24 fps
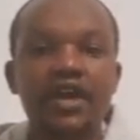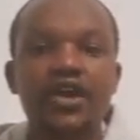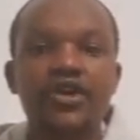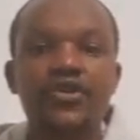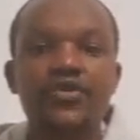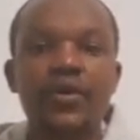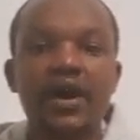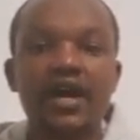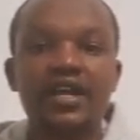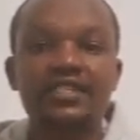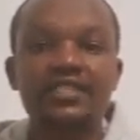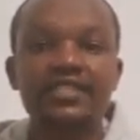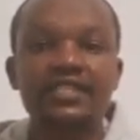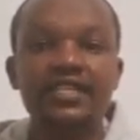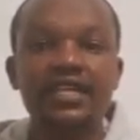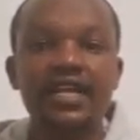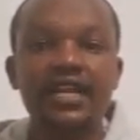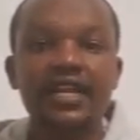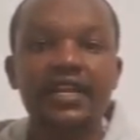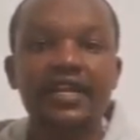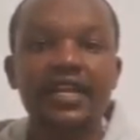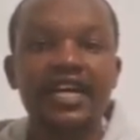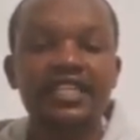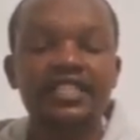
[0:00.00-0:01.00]
you are
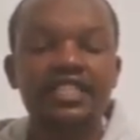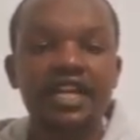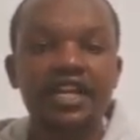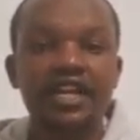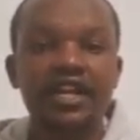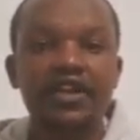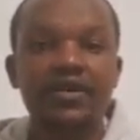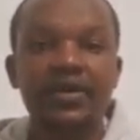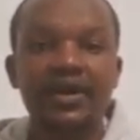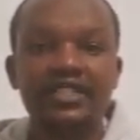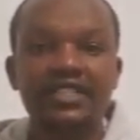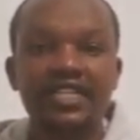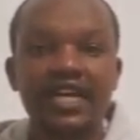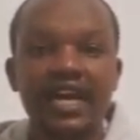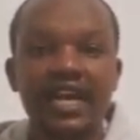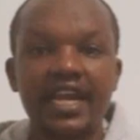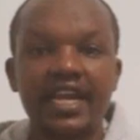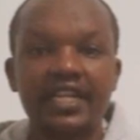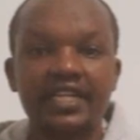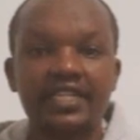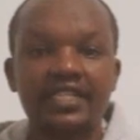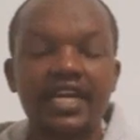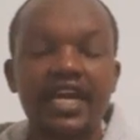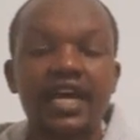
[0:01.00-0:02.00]
still nurturing your
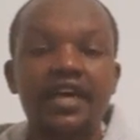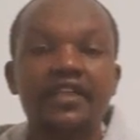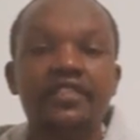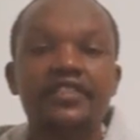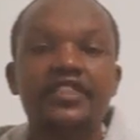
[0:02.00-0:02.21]
talent.